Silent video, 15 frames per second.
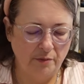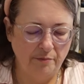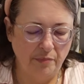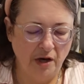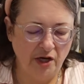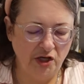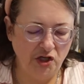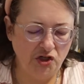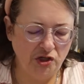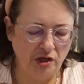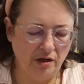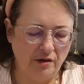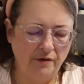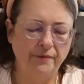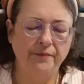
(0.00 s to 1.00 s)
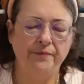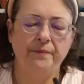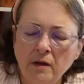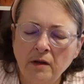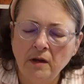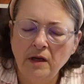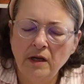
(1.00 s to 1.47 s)
Body gel,
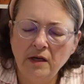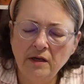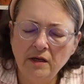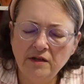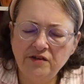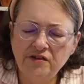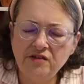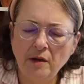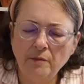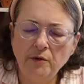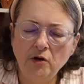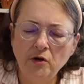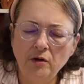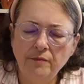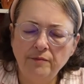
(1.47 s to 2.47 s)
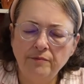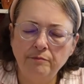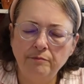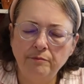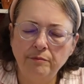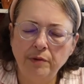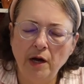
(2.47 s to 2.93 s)
Endless Summer
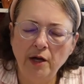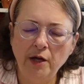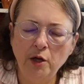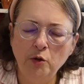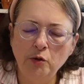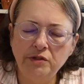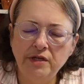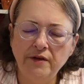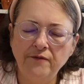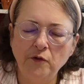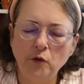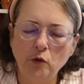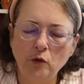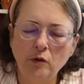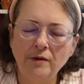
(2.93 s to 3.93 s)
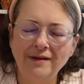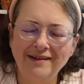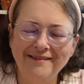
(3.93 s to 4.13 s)
Biotiful,